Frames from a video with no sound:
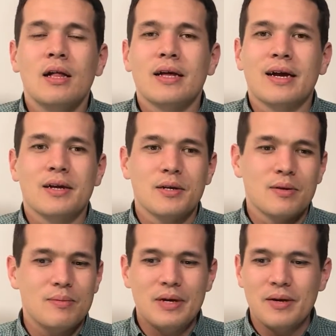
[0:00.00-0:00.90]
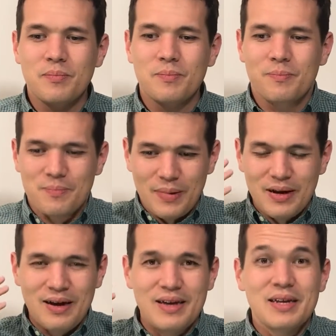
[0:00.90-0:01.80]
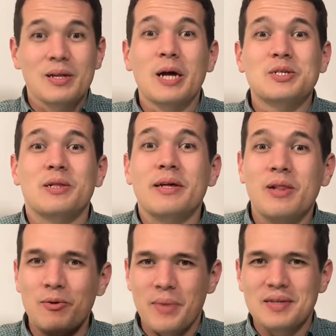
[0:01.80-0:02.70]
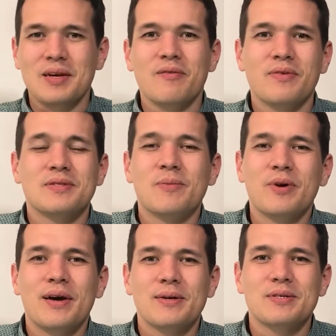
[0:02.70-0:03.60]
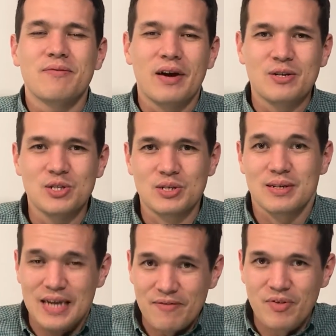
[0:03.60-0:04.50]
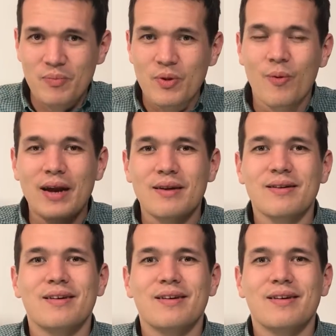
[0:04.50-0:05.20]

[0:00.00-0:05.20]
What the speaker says: Like I could ideologically clone myself in someone else if I just gave them the right